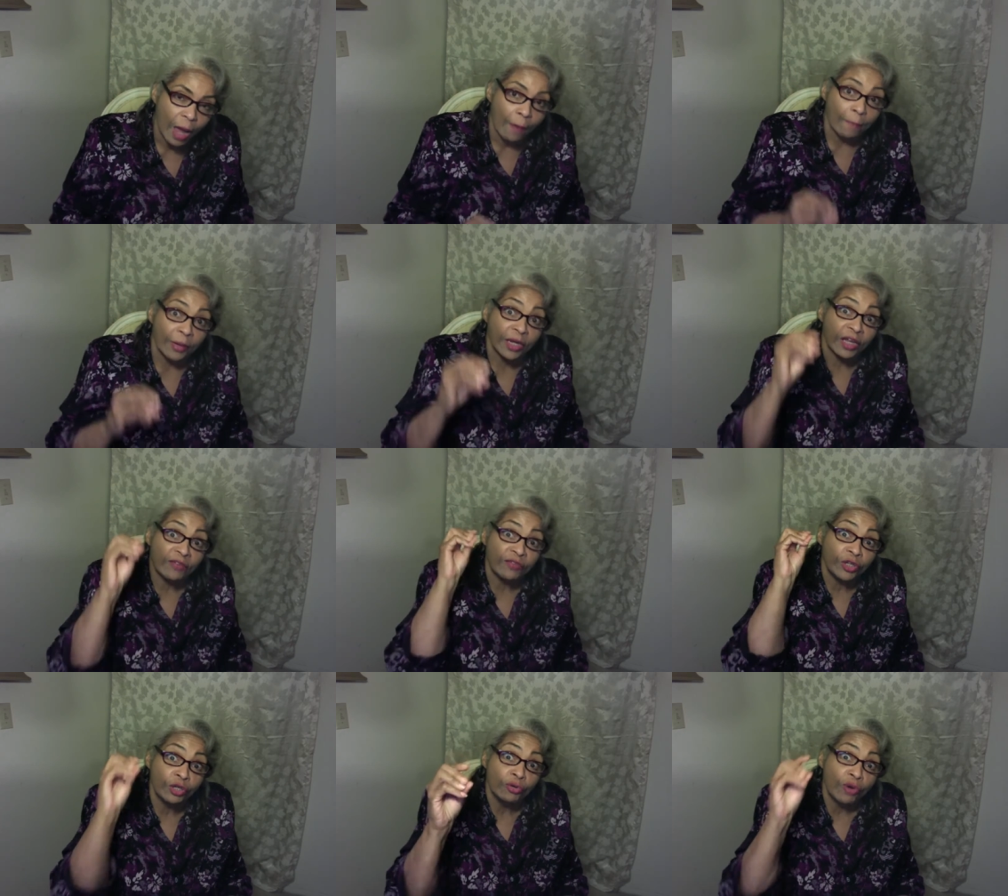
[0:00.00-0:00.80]
But
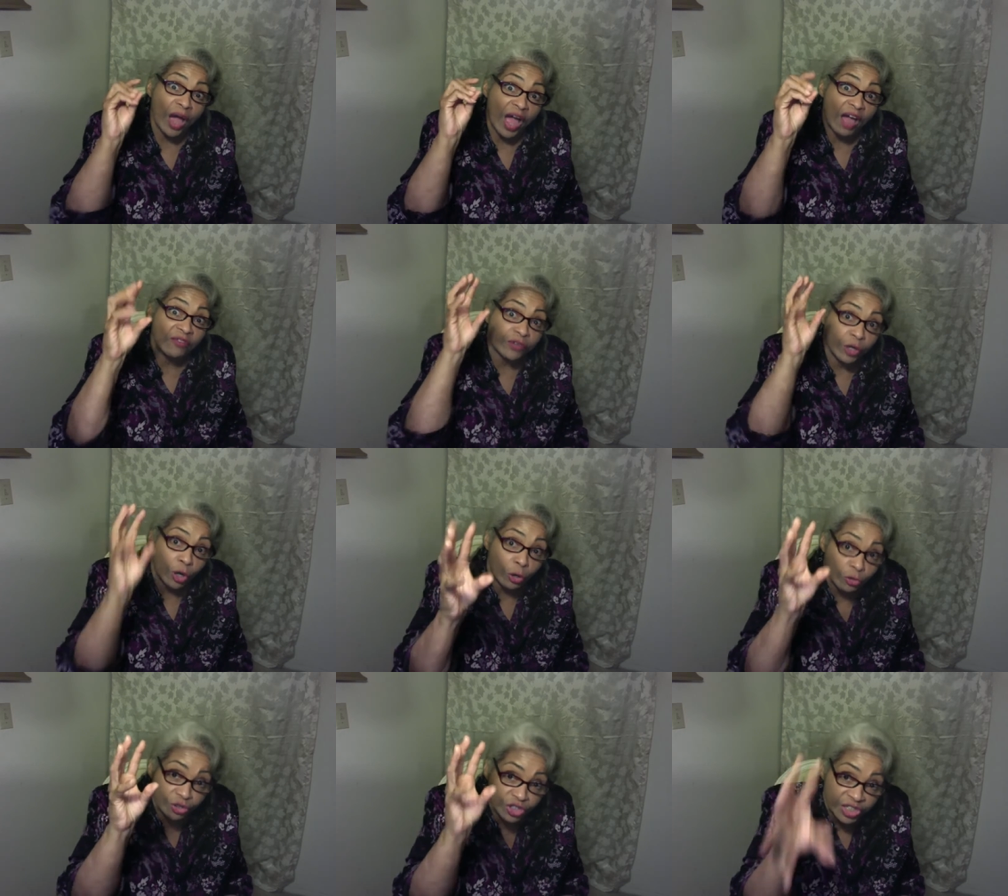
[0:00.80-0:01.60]
if you have
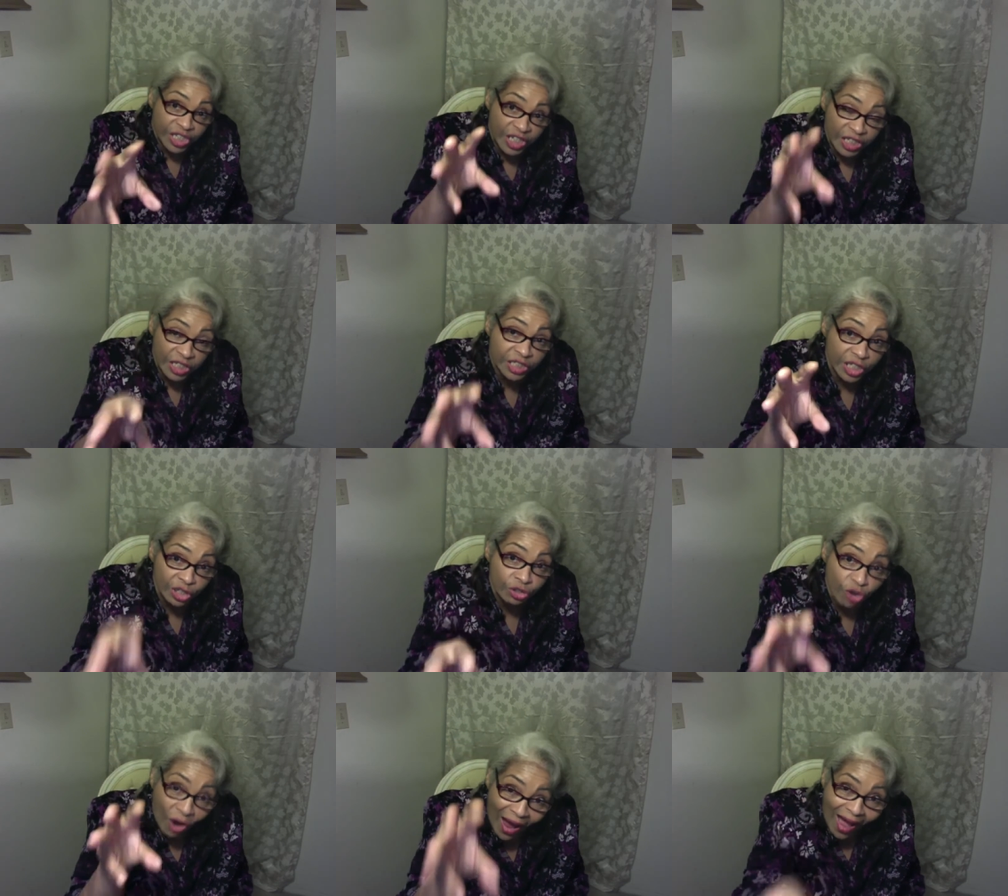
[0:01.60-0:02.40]
cursed things in
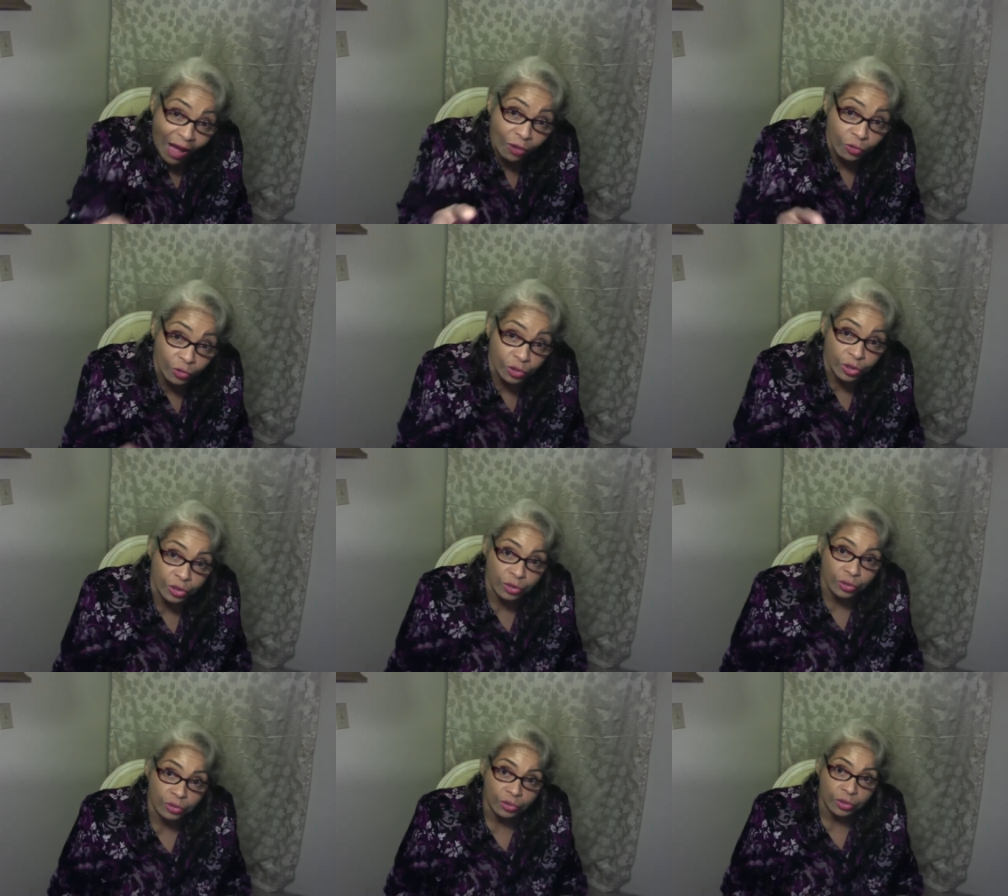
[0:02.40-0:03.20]
your house,
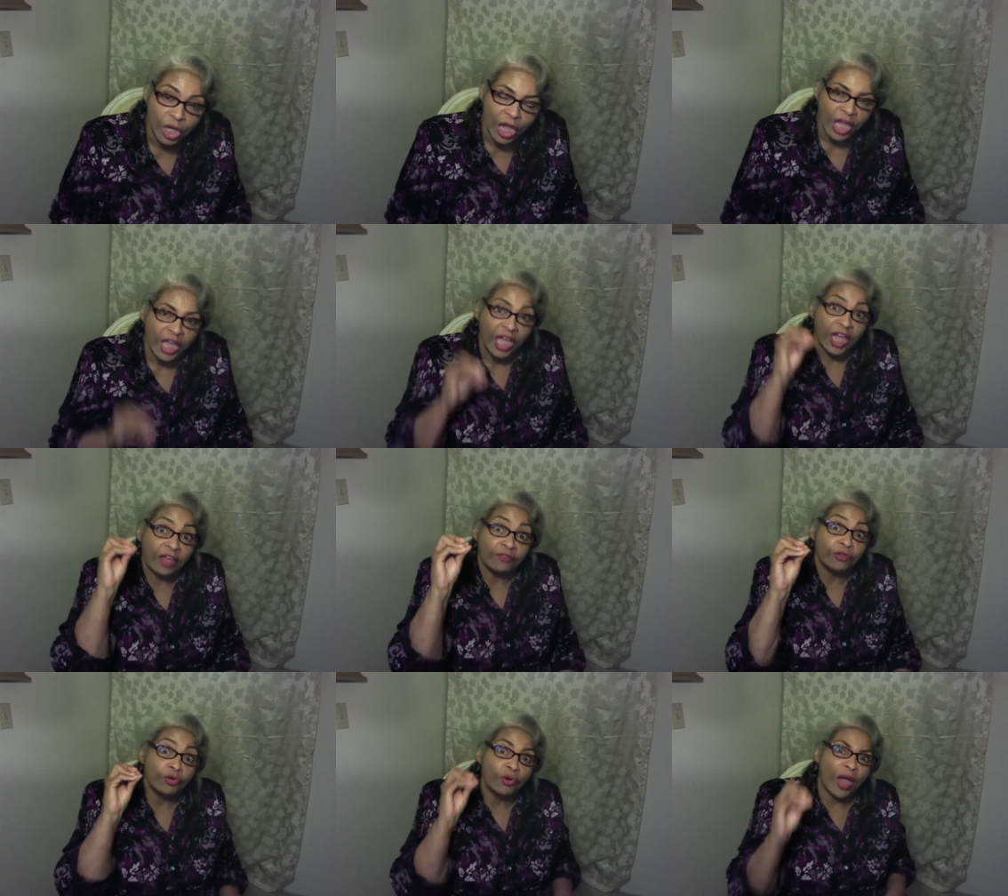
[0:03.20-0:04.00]

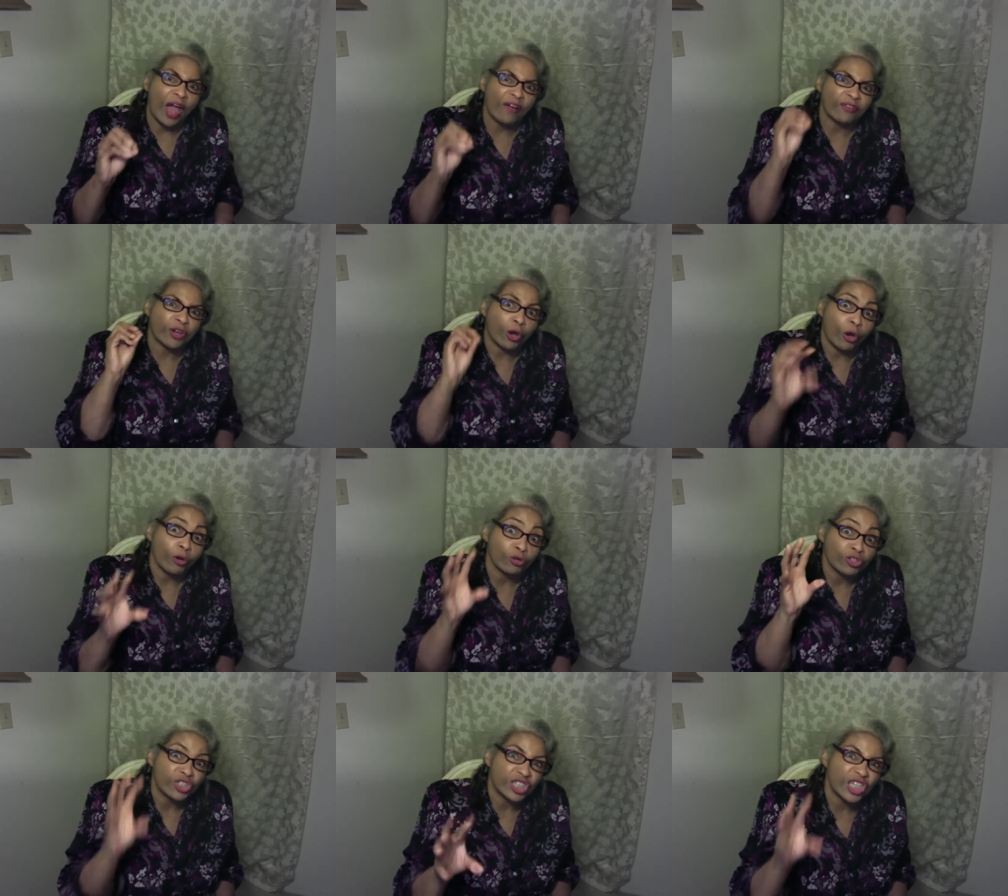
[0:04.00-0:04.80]
if you have
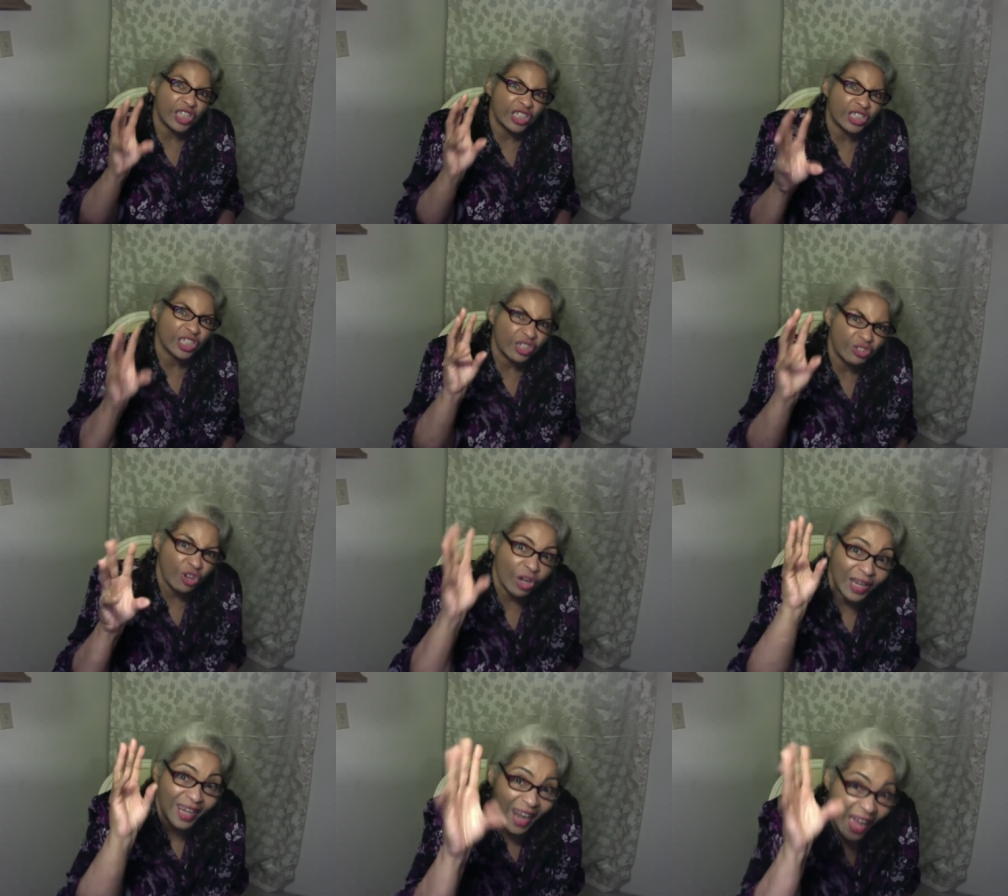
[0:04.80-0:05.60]
cursed things in
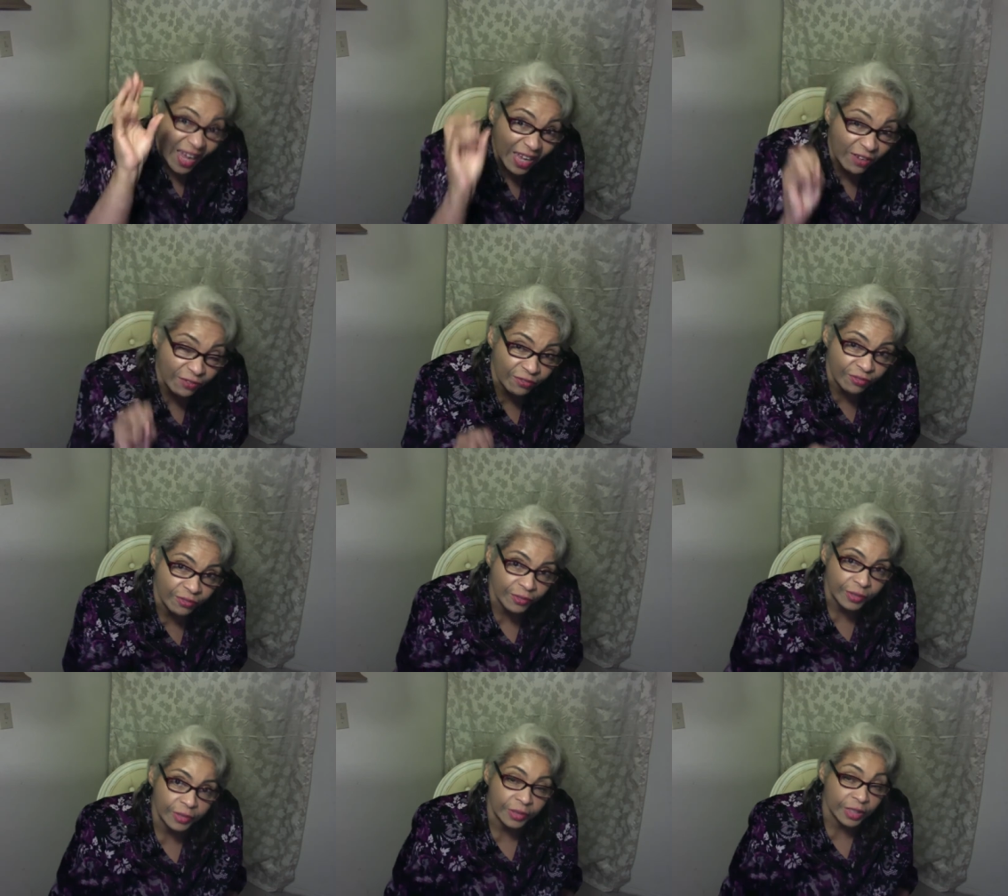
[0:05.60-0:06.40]
your life,
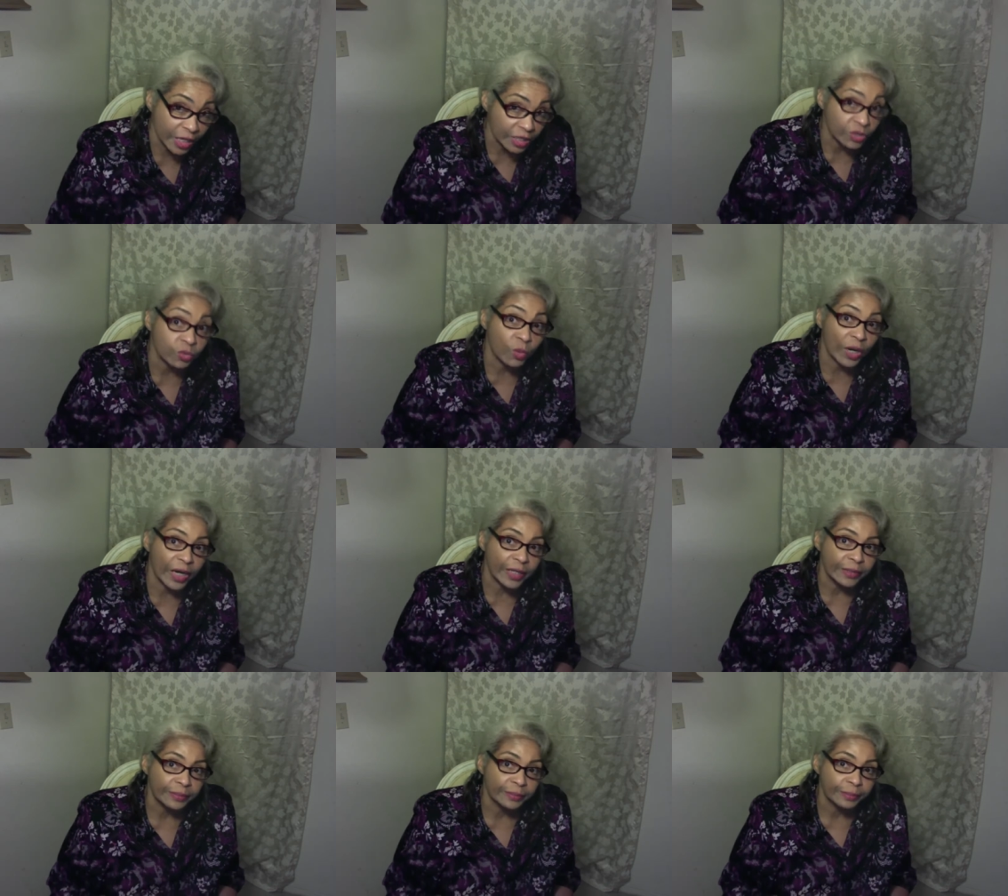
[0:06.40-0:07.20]
guess
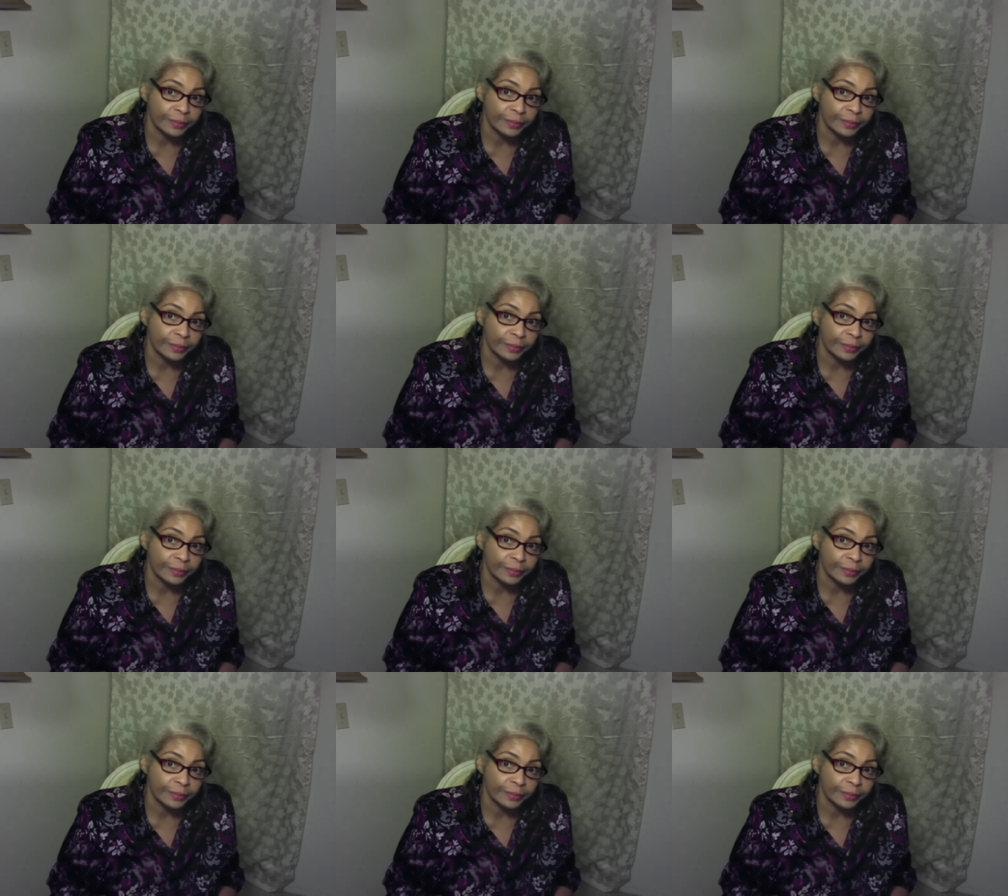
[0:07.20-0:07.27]
what?